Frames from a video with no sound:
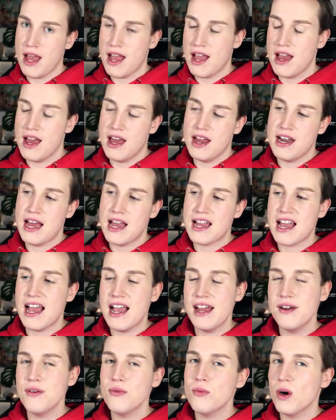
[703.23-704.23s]
and I
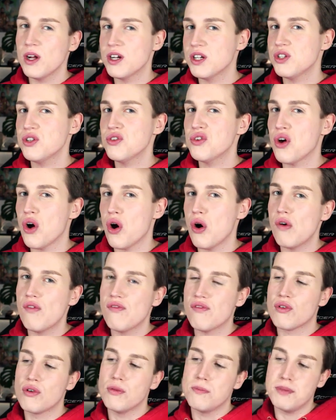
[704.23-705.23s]
kind of wanted to go for a